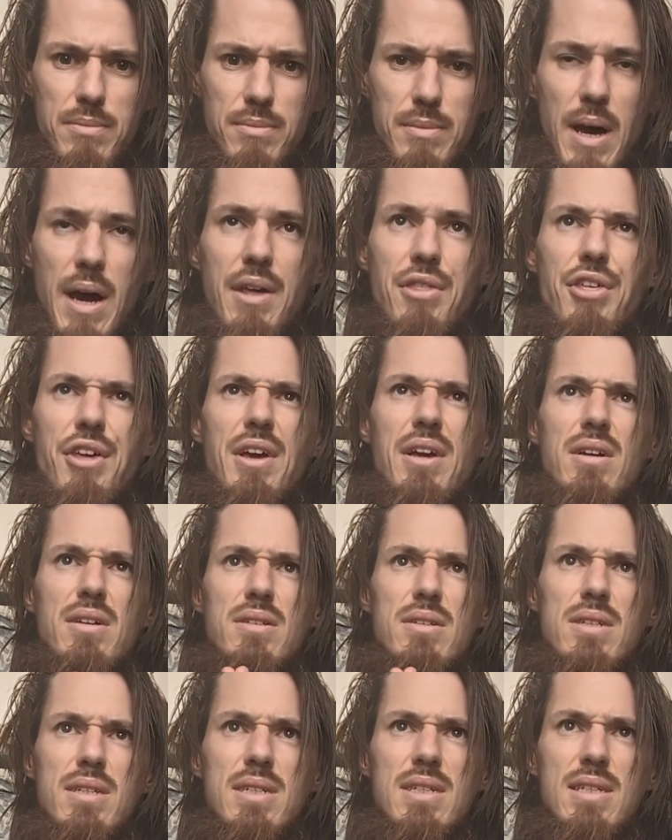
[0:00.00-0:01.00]
I think
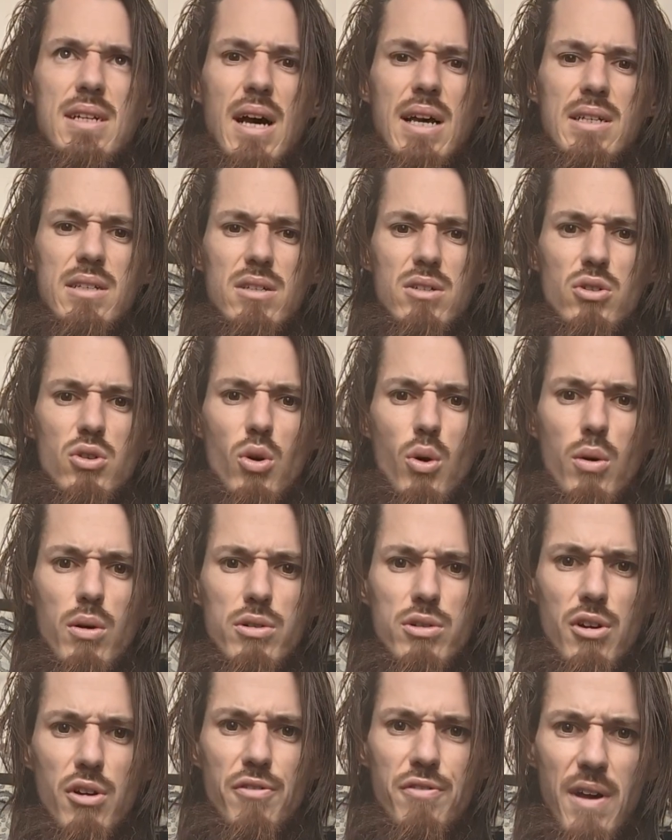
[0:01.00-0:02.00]
disgust
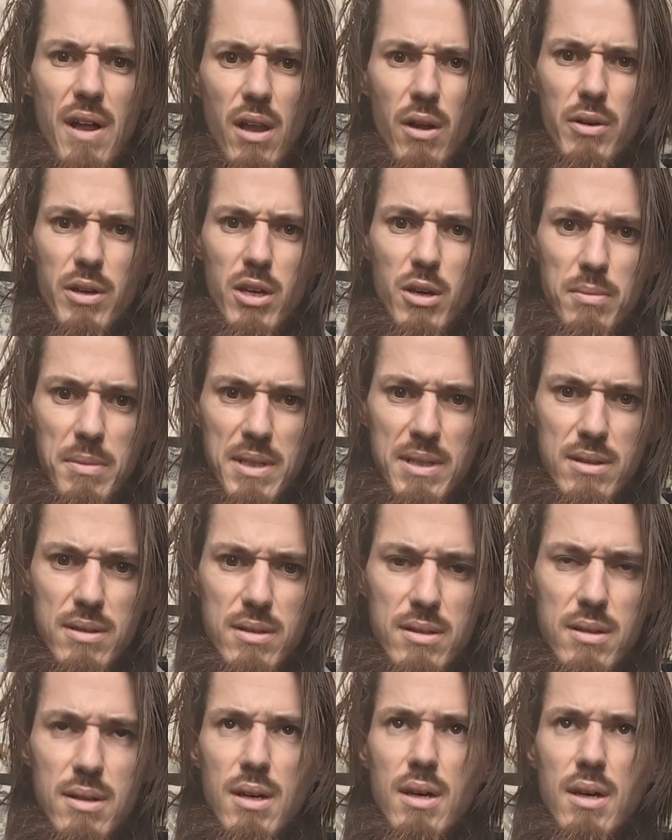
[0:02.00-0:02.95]
towards our fellow humans